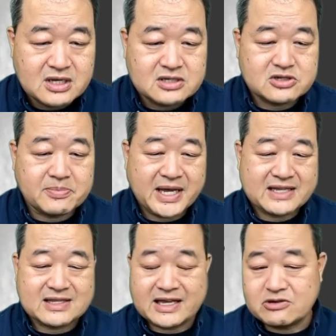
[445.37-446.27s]
So
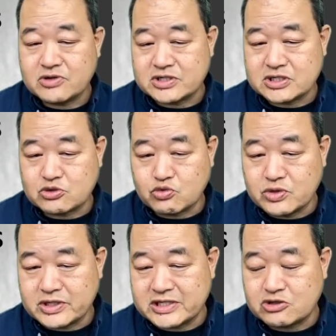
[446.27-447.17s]
pain language is
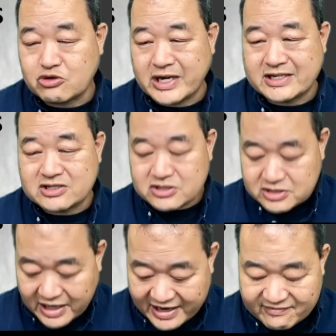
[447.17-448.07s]
really trying to
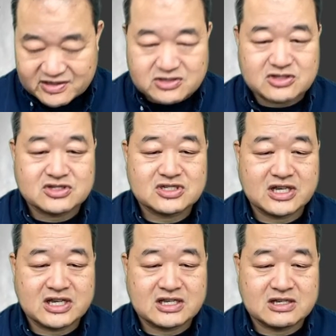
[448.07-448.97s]
dive into
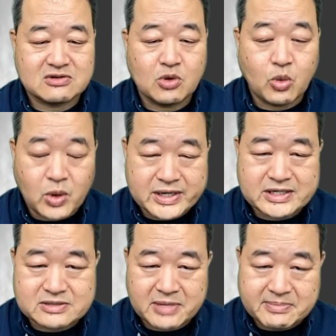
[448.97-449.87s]
say, what
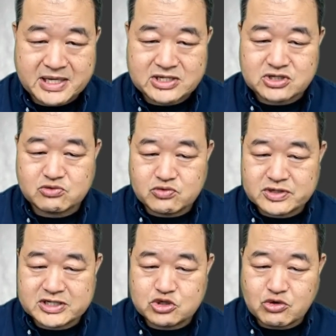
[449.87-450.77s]
is my patient
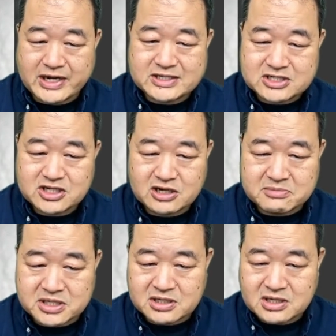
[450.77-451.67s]
really trying to tell
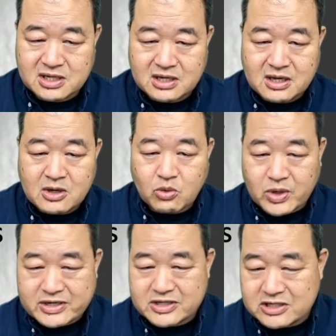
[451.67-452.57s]
me?
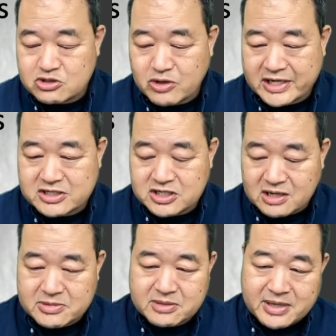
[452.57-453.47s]
What are they trying to
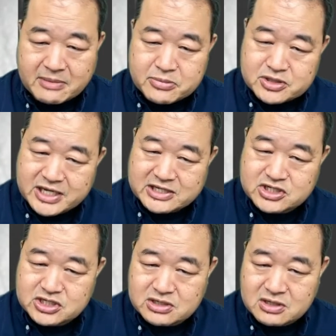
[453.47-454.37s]
tell me about
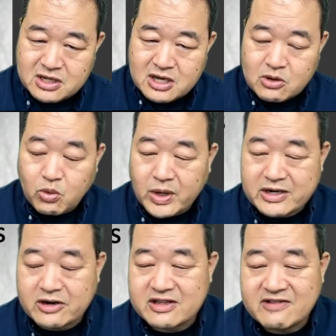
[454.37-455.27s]
protection? What
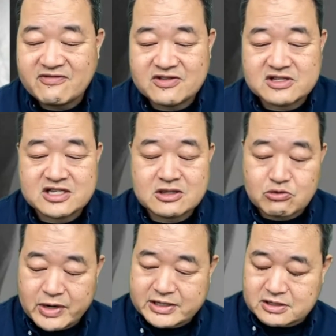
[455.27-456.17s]
are they feeling
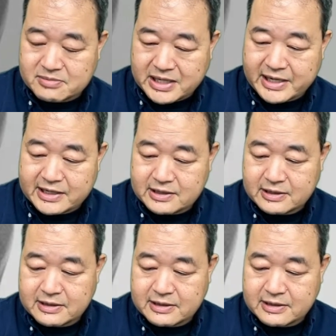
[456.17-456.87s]
threatened by?